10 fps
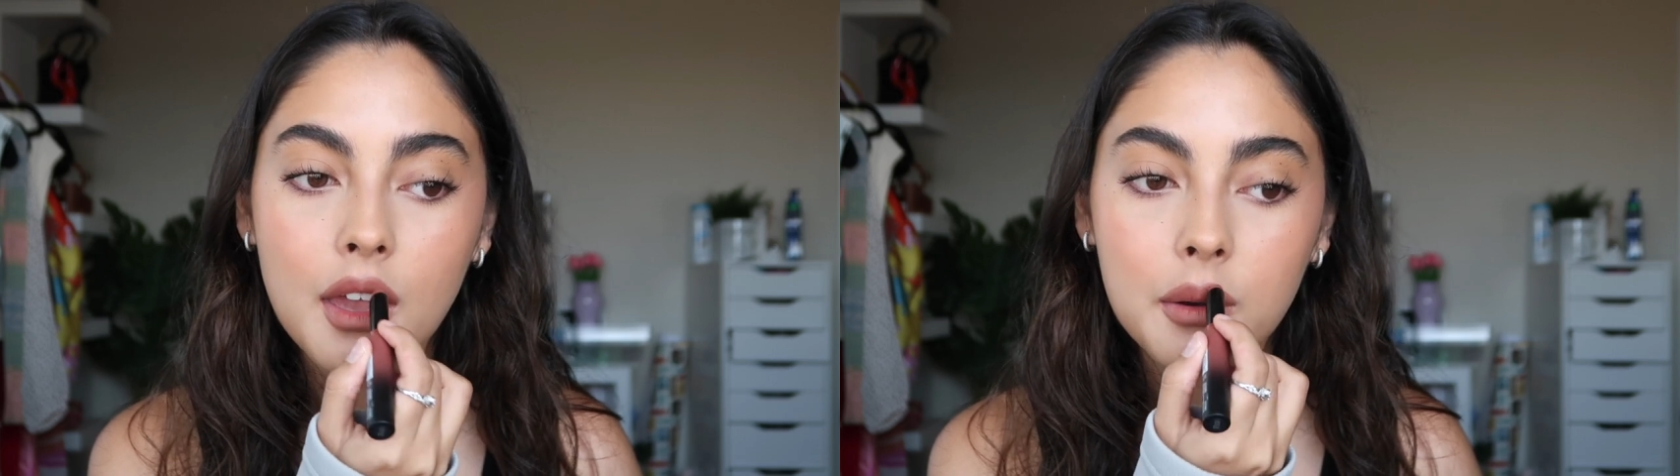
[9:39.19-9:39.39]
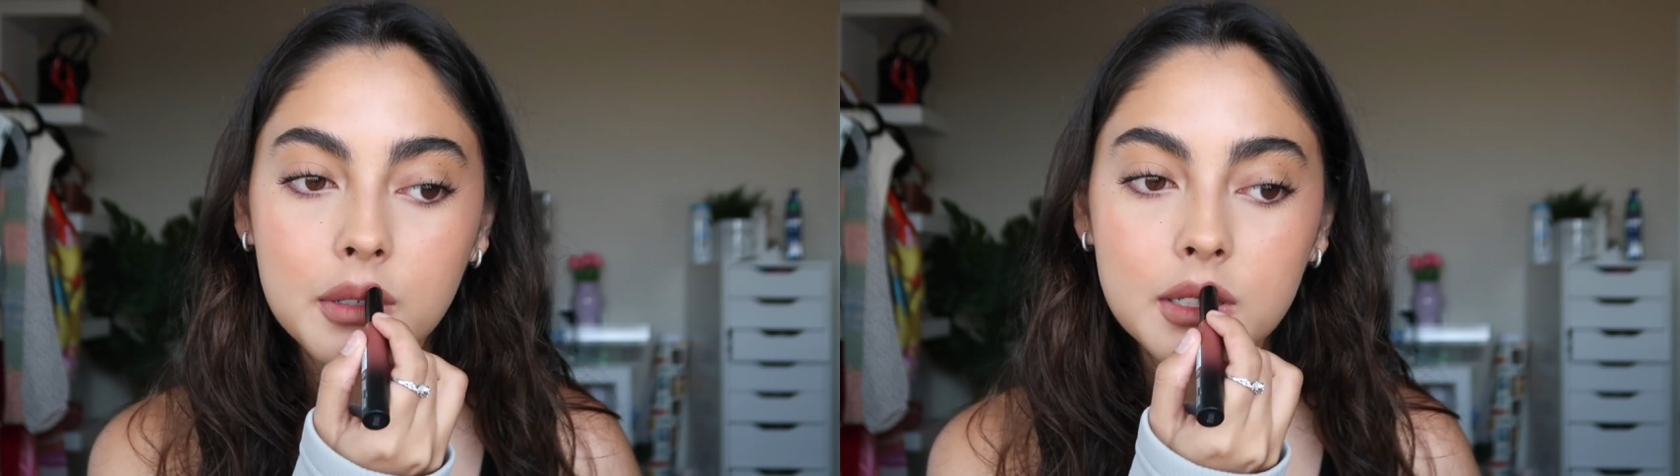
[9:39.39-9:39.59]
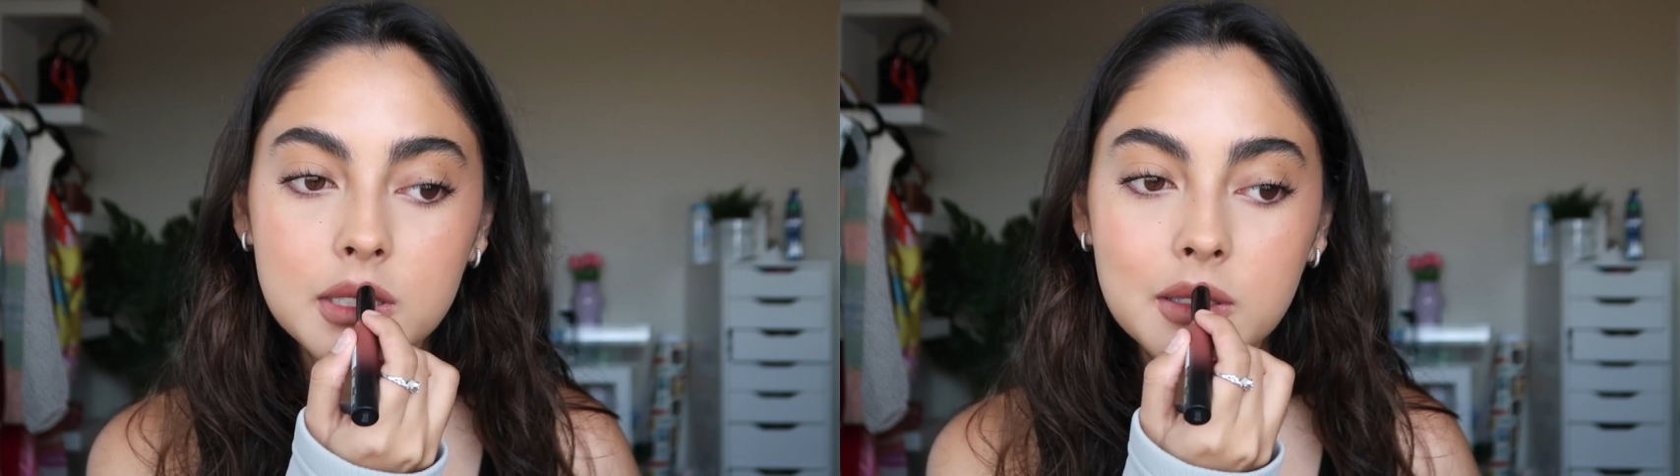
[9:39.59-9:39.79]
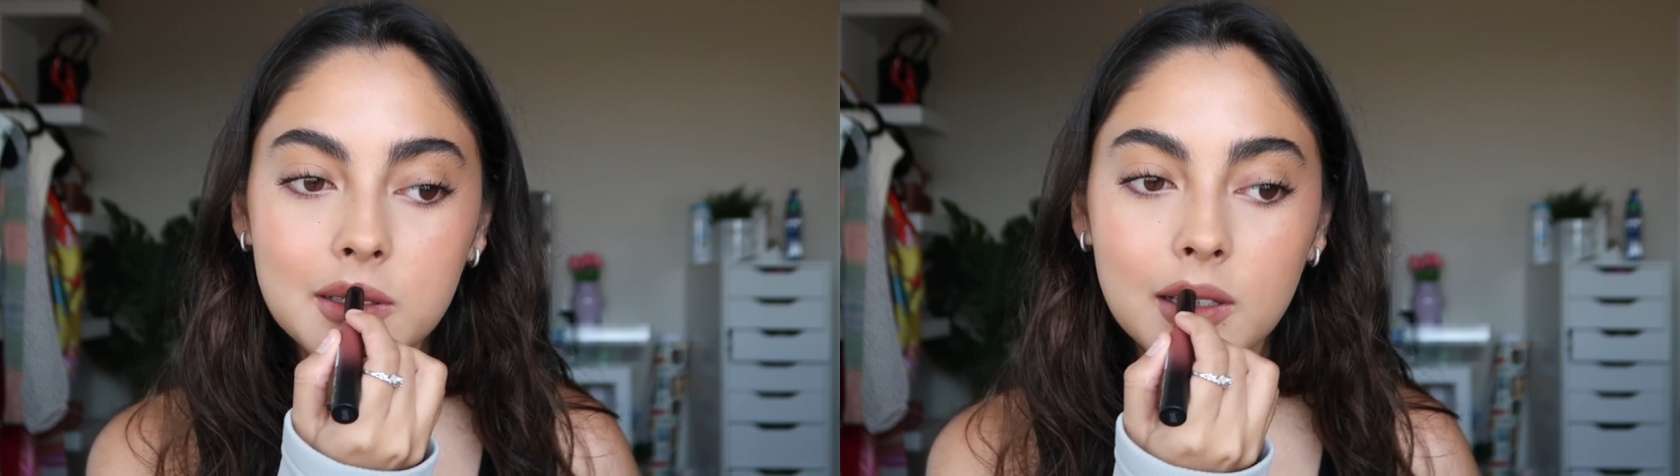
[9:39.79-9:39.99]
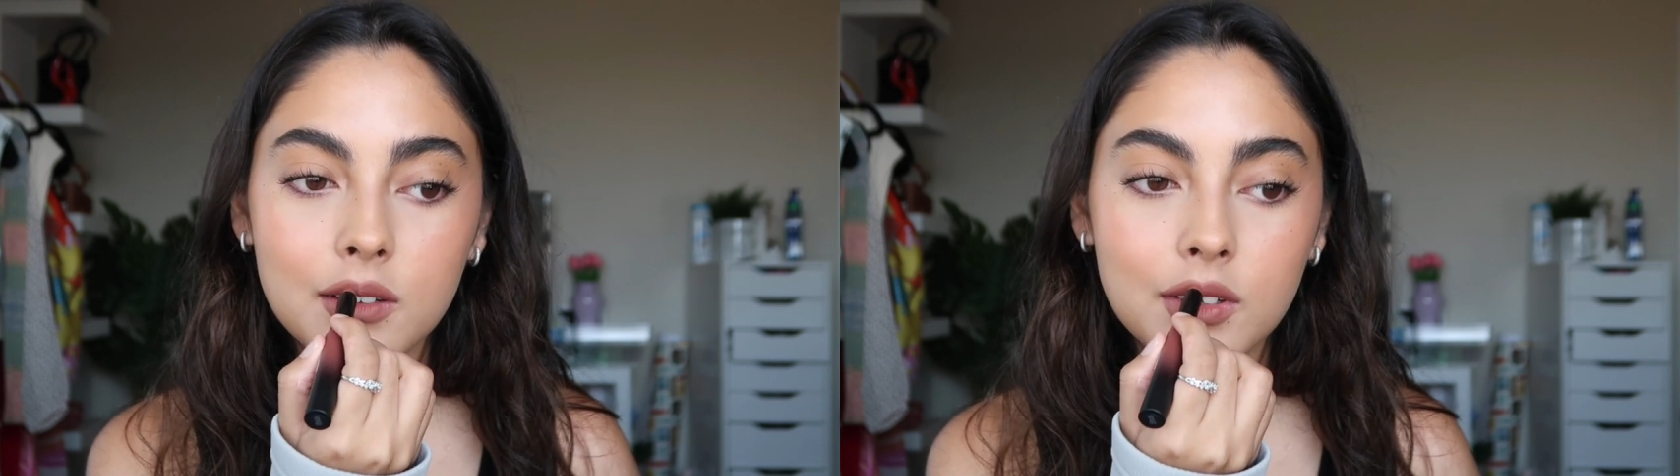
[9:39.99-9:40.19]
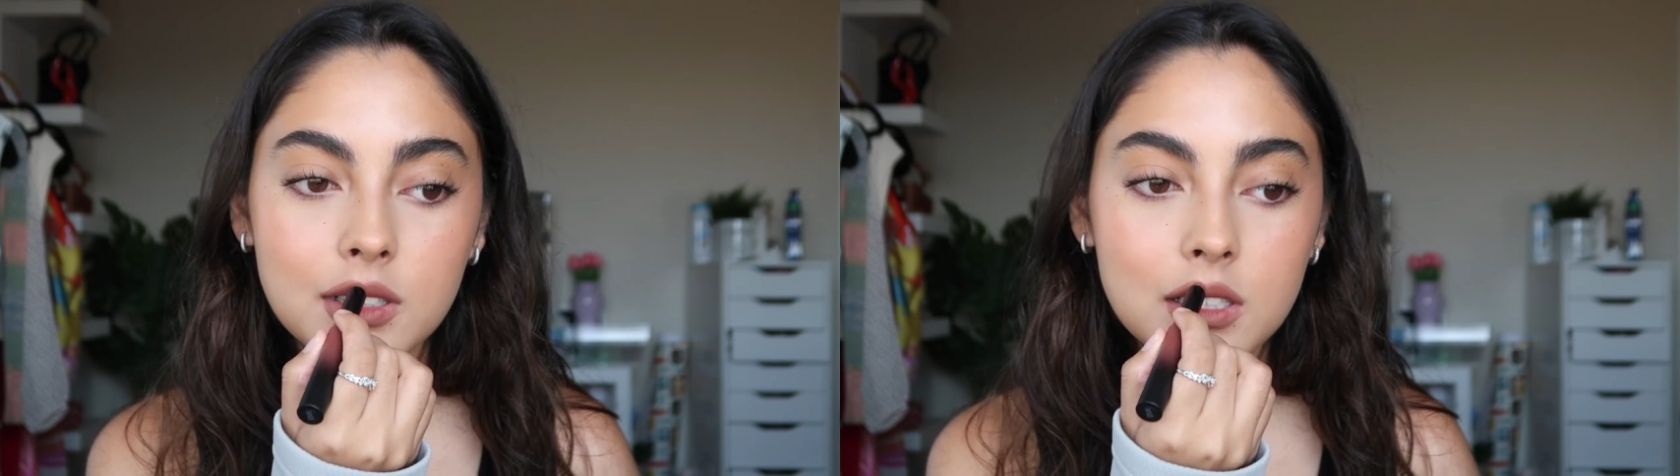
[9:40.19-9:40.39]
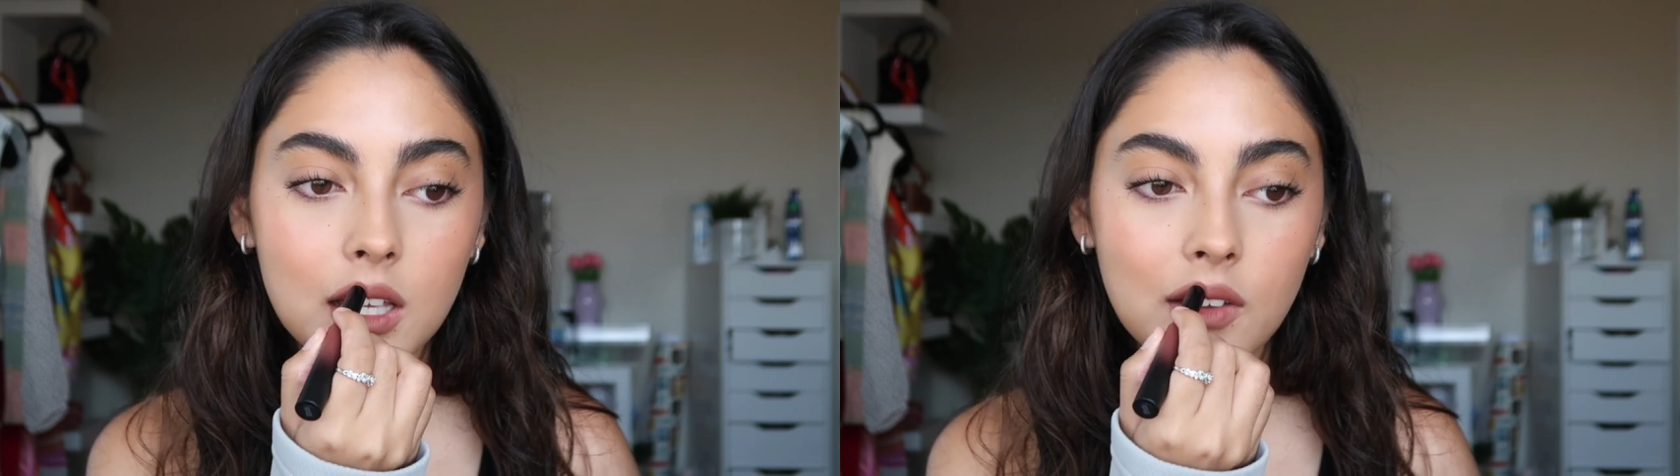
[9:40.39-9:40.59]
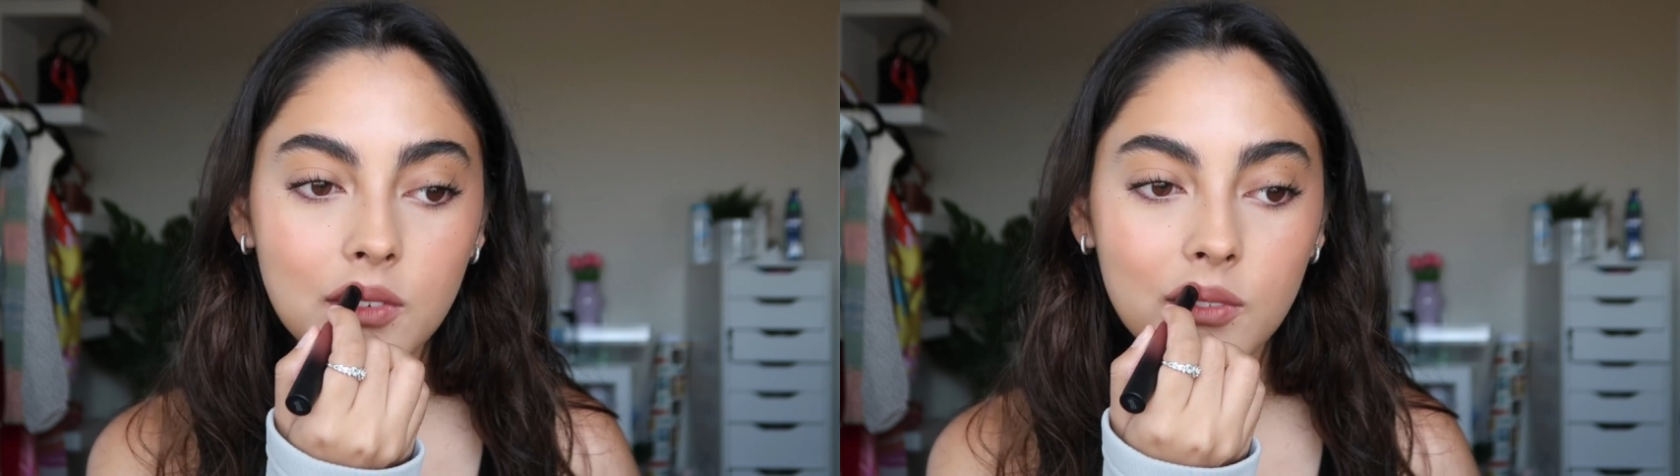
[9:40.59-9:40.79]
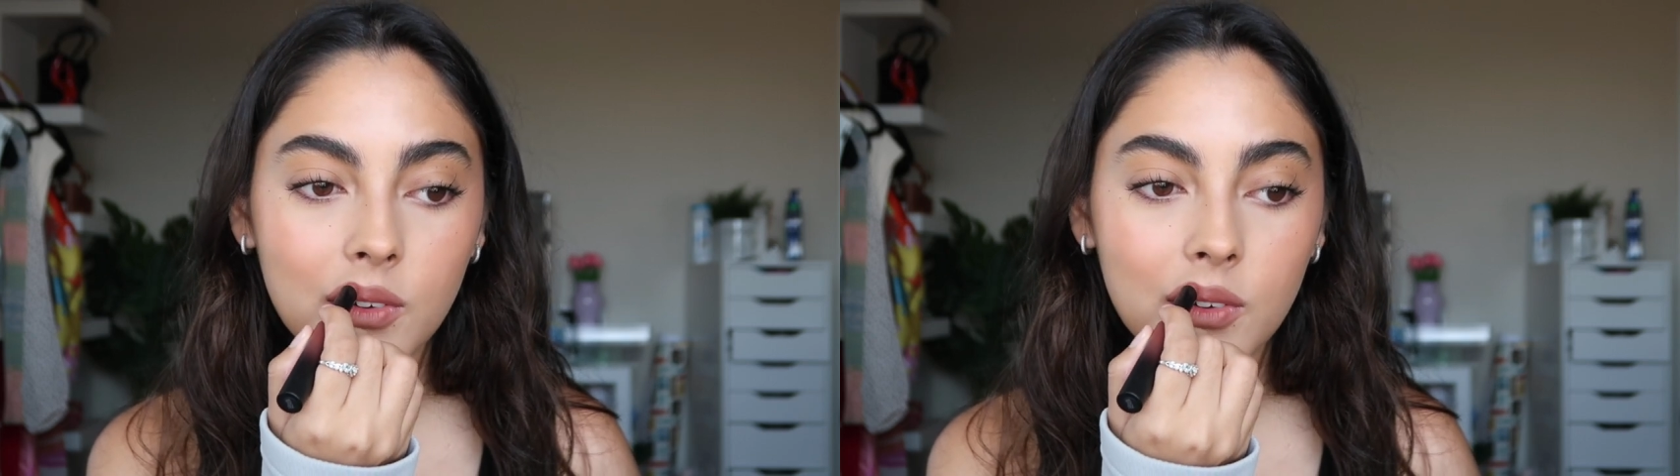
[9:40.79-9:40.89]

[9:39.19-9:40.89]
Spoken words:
which I still love. I just haven't